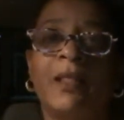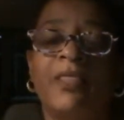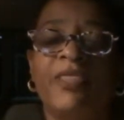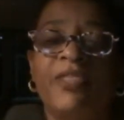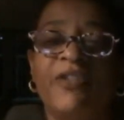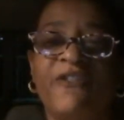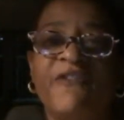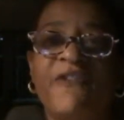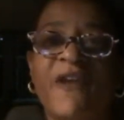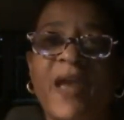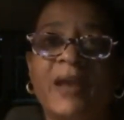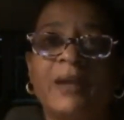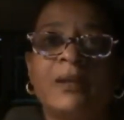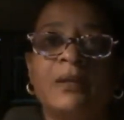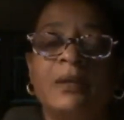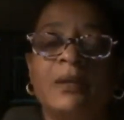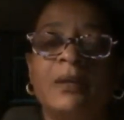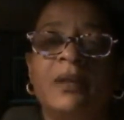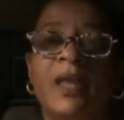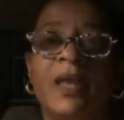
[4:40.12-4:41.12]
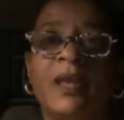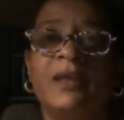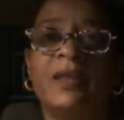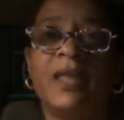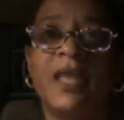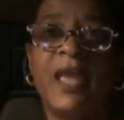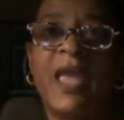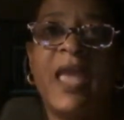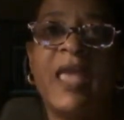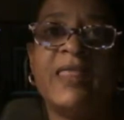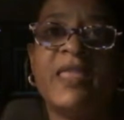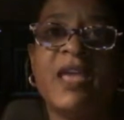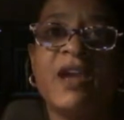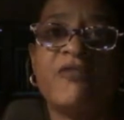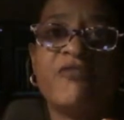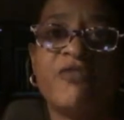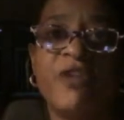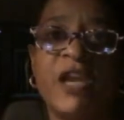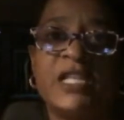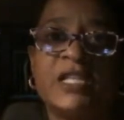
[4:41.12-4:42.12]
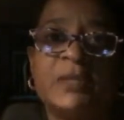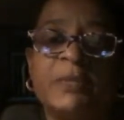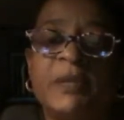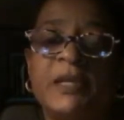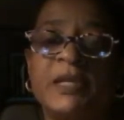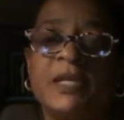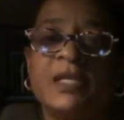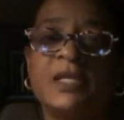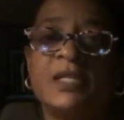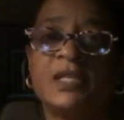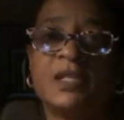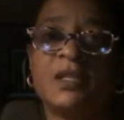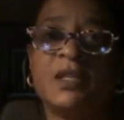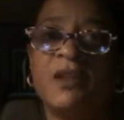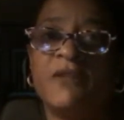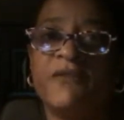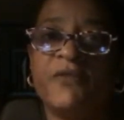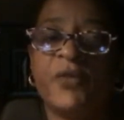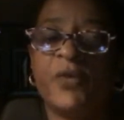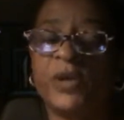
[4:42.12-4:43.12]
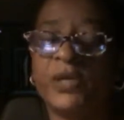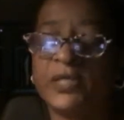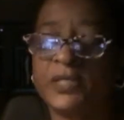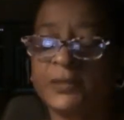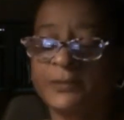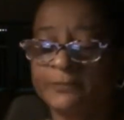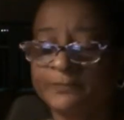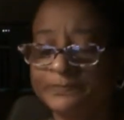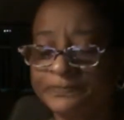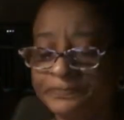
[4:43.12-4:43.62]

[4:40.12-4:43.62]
the fact that they had that raspiness to their voice.